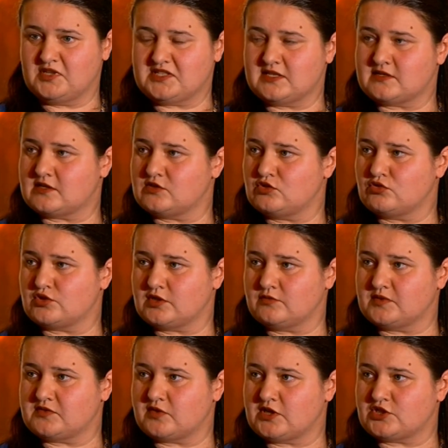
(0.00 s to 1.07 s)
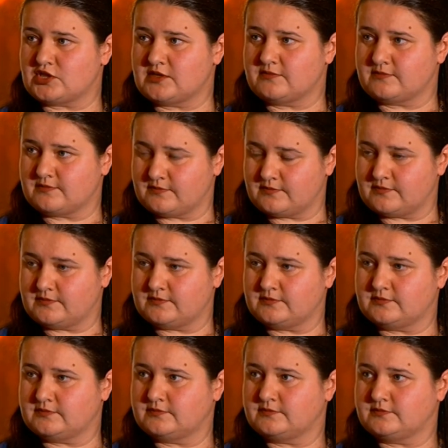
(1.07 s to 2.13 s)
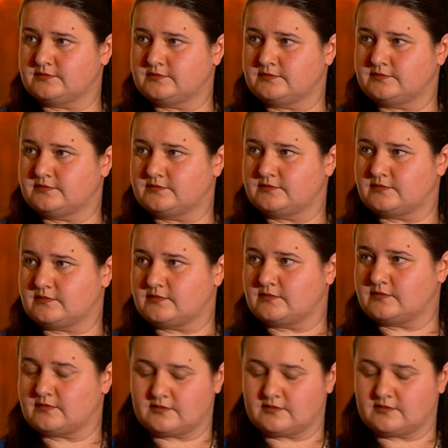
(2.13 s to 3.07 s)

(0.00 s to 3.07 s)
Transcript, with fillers: business as usual what with Russia. What if the U.S. doesn't go that far today?